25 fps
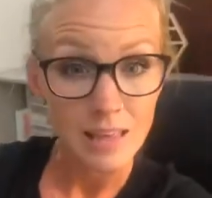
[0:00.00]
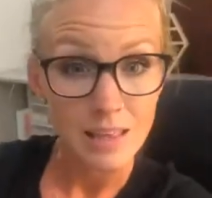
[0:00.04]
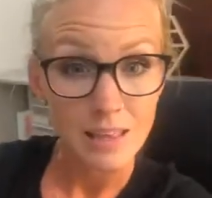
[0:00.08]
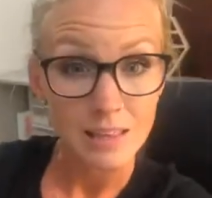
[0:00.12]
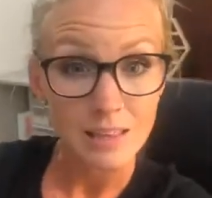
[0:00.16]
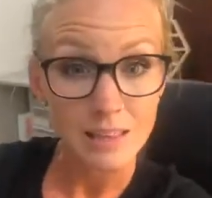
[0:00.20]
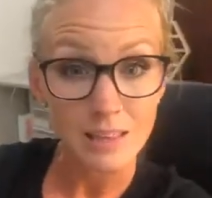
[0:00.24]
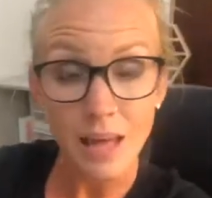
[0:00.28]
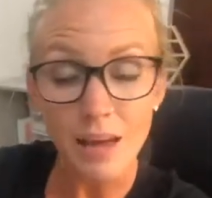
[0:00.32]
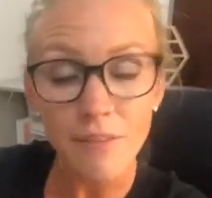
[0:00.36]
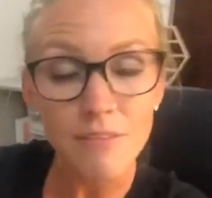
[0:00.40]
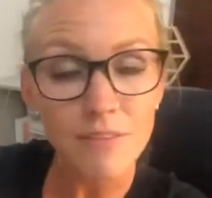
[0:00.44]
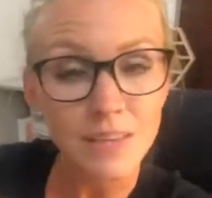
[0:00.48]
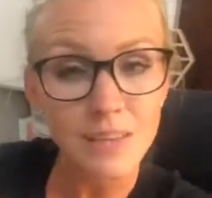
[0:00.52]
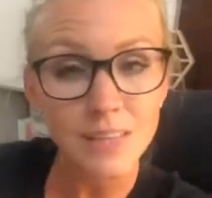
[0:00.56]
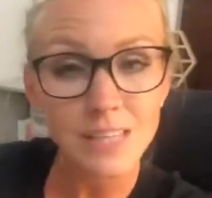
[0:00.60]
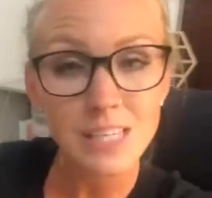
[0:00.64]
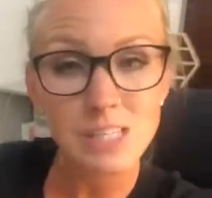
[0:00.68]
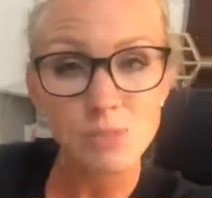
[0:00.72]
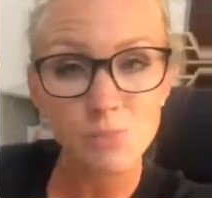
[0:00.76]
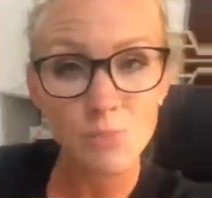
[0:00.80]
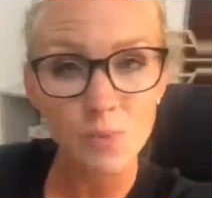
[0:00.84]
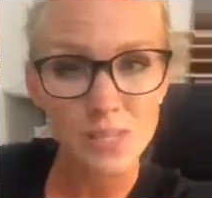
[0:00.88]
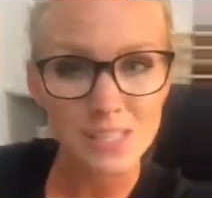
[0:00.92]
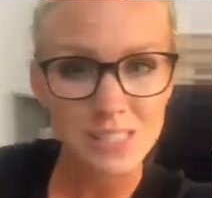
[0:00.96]
loving
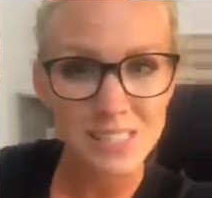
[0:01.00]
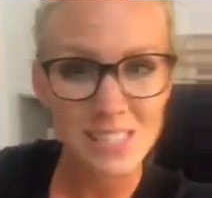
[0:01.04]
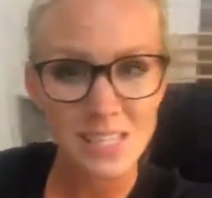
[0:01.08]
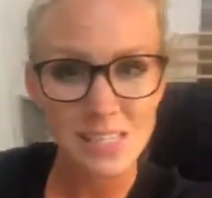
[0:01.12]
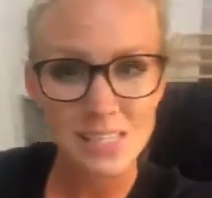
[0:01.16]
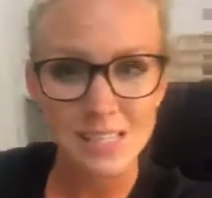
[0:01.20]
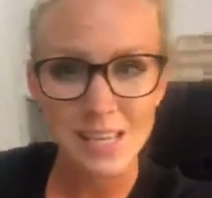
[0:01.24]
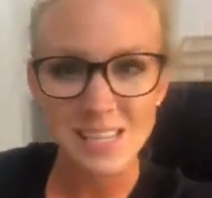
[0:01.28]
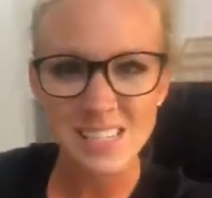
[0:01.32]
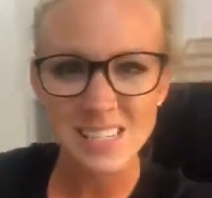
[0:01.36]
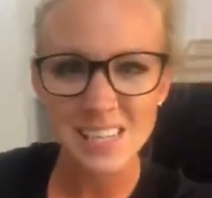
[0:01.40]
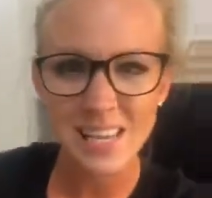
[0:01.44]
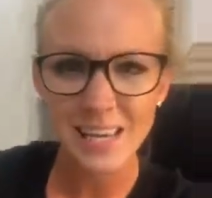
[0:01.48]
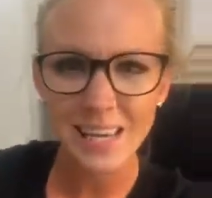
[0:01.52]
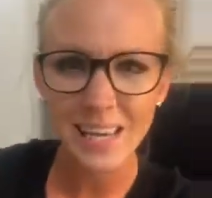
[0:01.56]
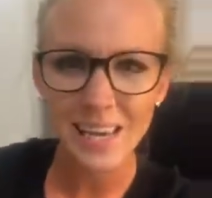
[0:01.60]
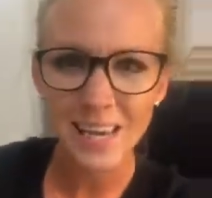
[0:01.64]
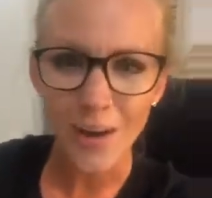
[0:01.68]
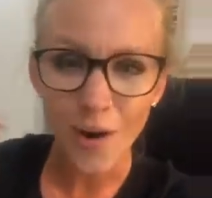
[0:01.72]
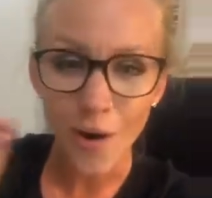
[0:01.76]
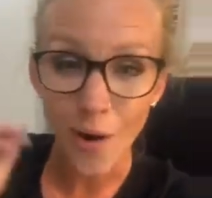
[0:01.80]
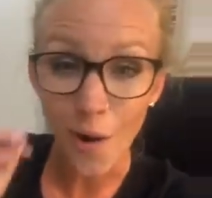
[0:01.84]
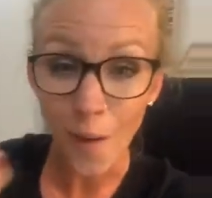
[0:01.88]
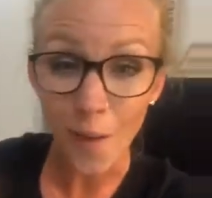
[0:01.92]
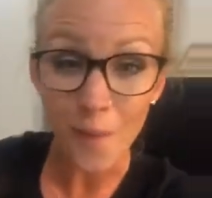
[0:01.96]
this business and taking
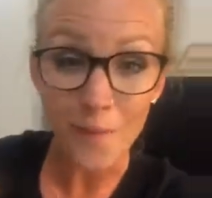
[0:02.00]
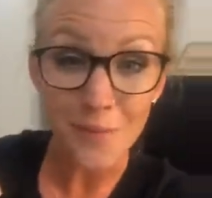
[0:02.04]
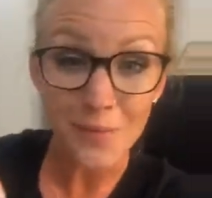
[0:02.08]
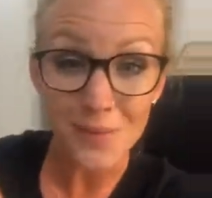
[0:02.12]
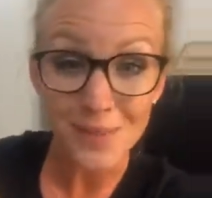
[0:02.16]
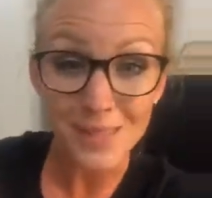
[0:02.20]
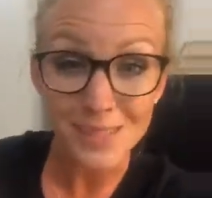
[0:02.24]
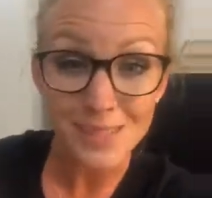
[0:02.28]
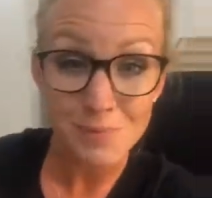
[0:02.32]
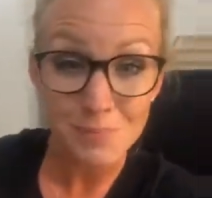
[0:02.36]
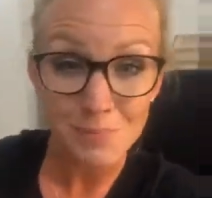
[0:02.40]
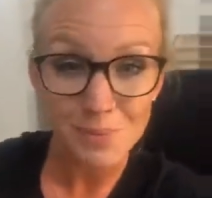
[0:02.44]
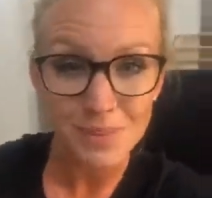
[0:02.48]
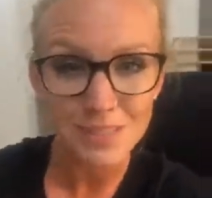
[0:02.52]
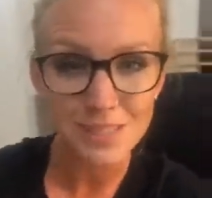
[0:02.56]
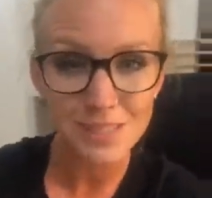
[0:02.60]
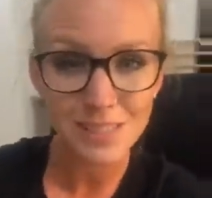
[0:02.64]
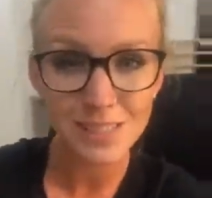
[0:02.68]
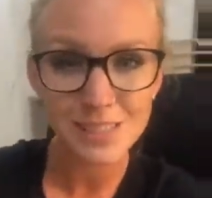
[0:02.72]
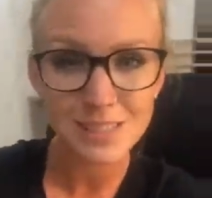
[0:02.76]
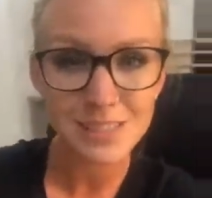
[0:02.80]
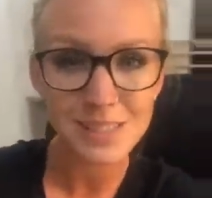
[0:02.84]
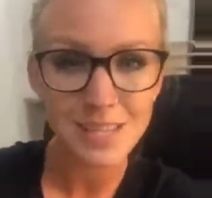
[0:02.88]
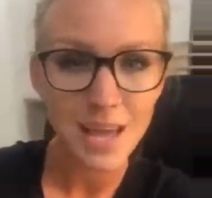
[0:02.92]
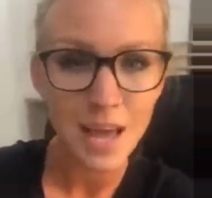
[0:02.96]
off in this business